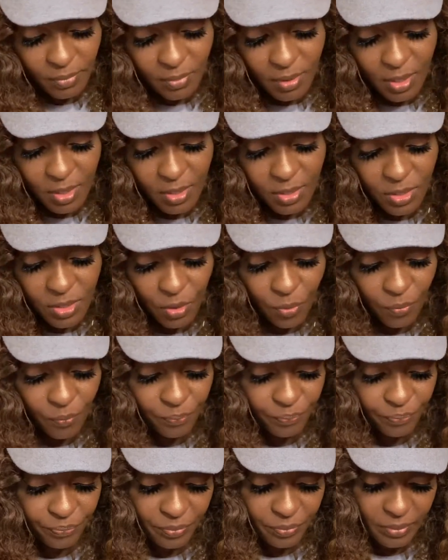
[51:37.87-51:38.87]
So,
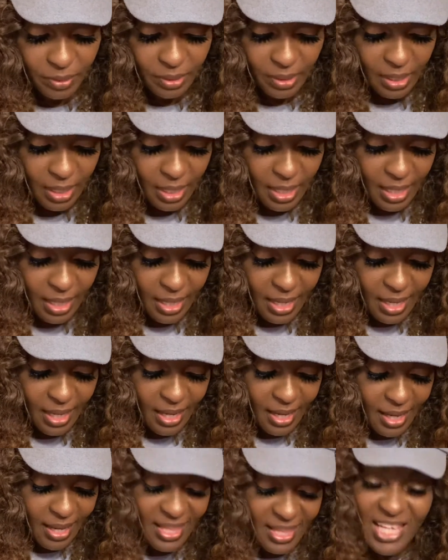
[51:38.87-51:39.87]

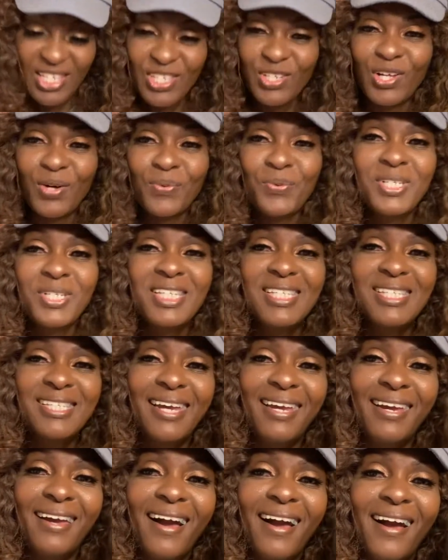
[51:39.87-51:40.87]
that's all I wanted to
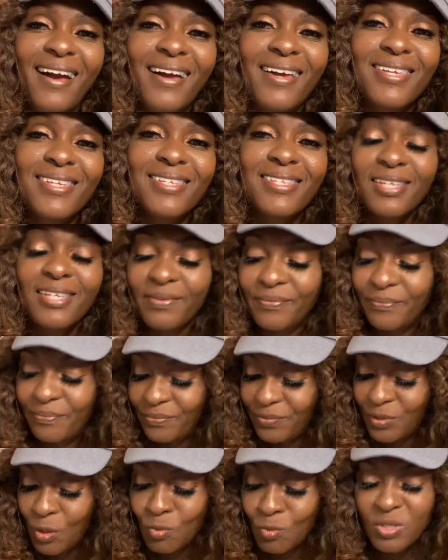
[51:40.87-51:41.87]
say, guys.
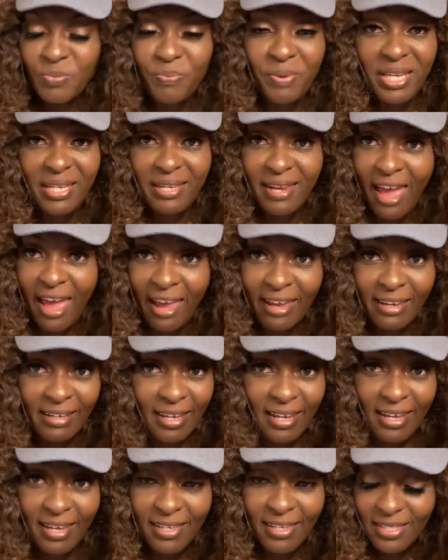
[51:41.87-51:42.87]
Don't speak
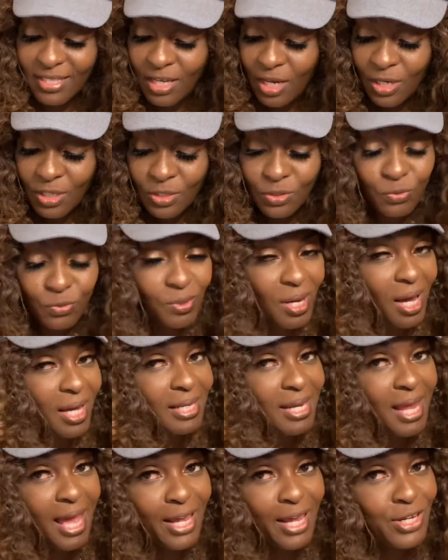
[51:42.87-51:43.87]
Naganese. Do not
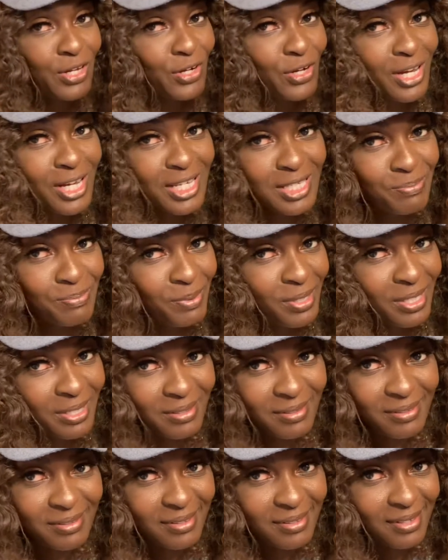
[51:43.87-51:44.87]
nag your husband.
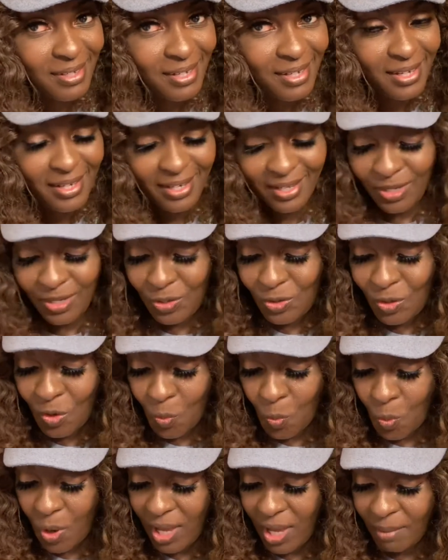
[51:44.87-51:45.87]
You
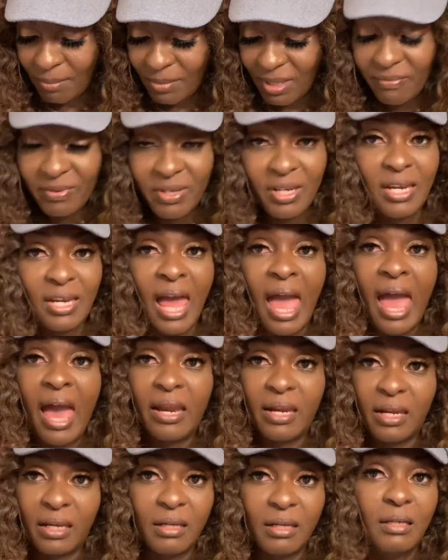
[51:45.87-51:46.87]
don't want him living in the
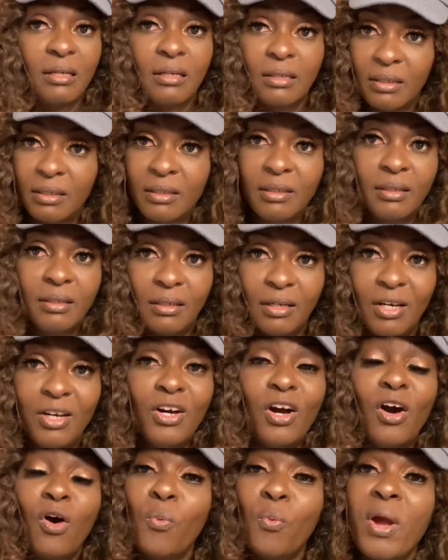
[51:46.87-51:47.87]
attic
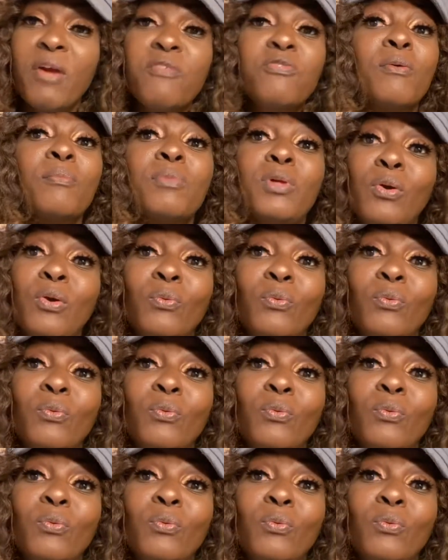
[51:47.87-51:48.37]
away from you.